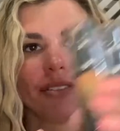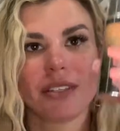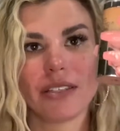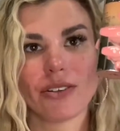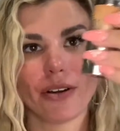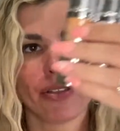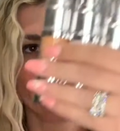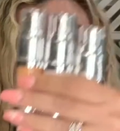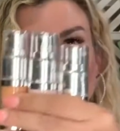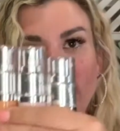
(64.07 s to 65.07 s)
these are our
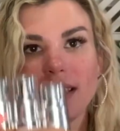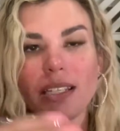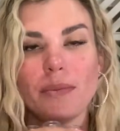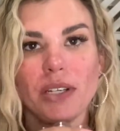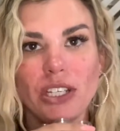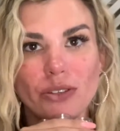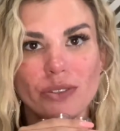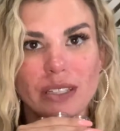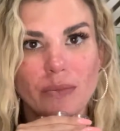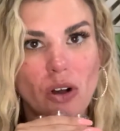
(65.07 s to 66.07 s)
3 shades, and I'm going to use
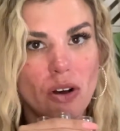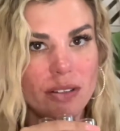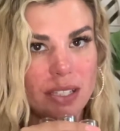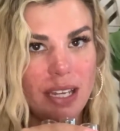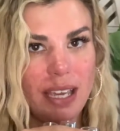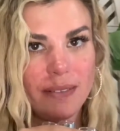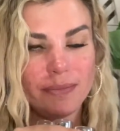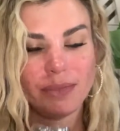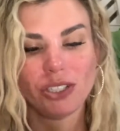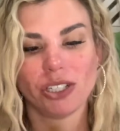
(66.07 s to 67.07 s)
them all today.
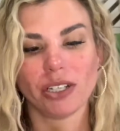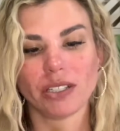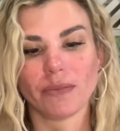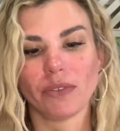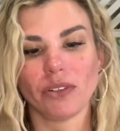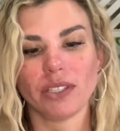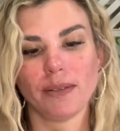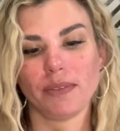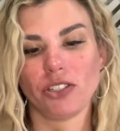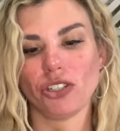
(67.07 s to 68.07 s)
I'm going to show you some little
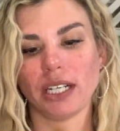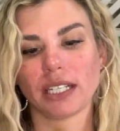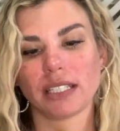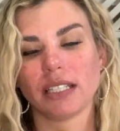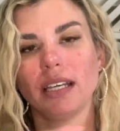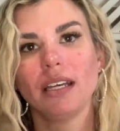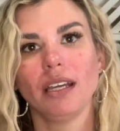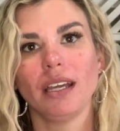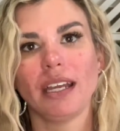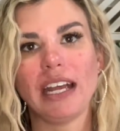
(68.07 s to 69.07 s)
tips and tricks
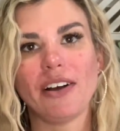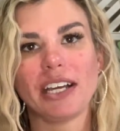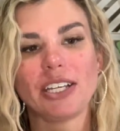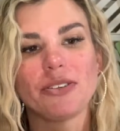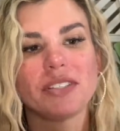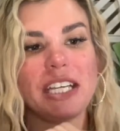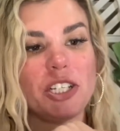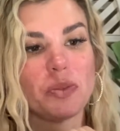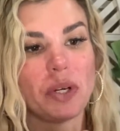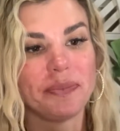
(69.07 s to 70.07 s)
and how I use
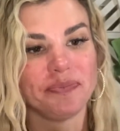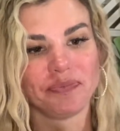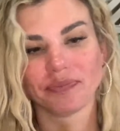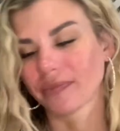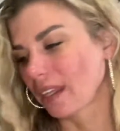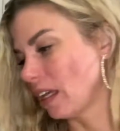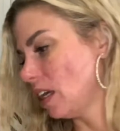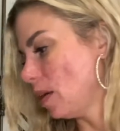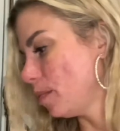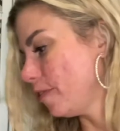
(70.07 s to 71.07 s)
each one.
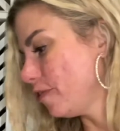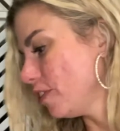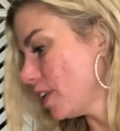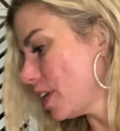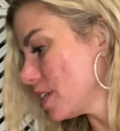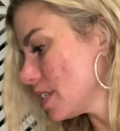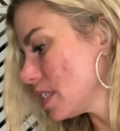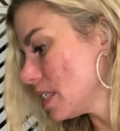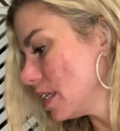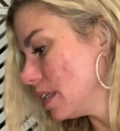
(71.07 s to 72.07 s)
But
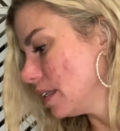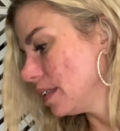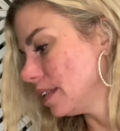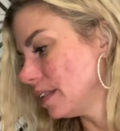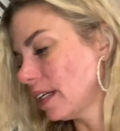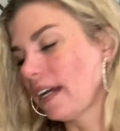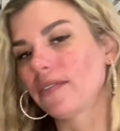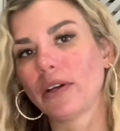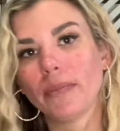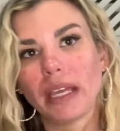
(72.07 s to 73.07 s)
first, I have
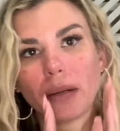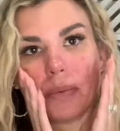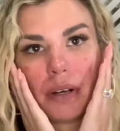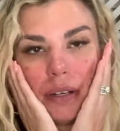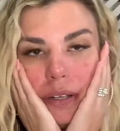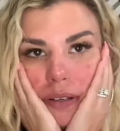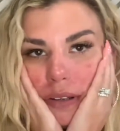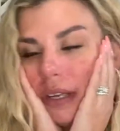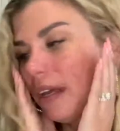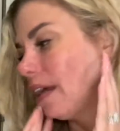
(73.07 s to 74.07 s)
no makeup on.
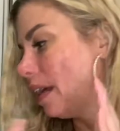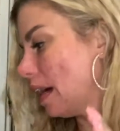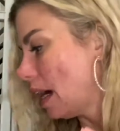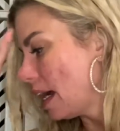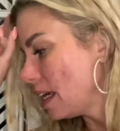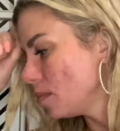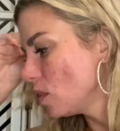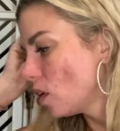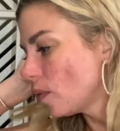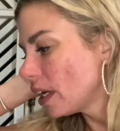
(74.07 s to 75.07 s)
I am
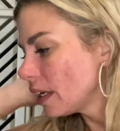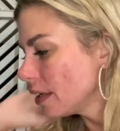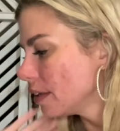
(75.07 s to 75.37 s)
going